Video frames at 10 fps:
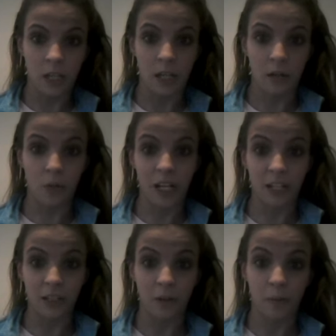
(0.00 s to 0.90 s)
And we
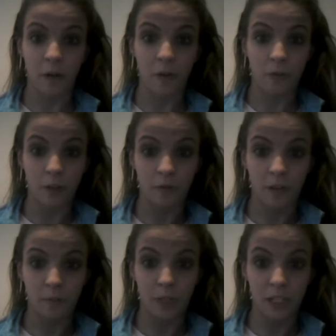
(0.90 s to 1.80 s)
had to go about
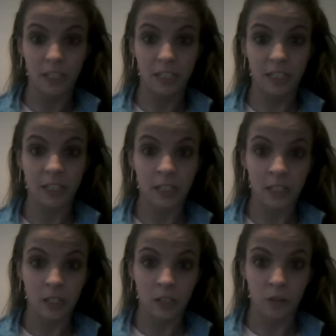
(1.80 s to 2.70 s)
45 minutes
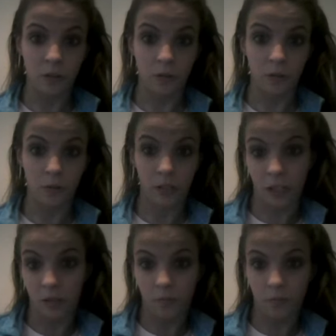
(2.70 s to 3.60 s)
to get
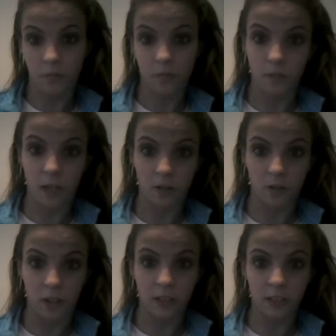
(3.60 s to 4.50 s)

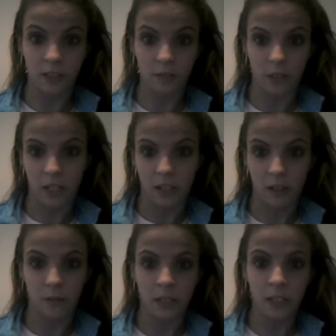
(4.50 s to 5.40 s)
drugs, get heroin.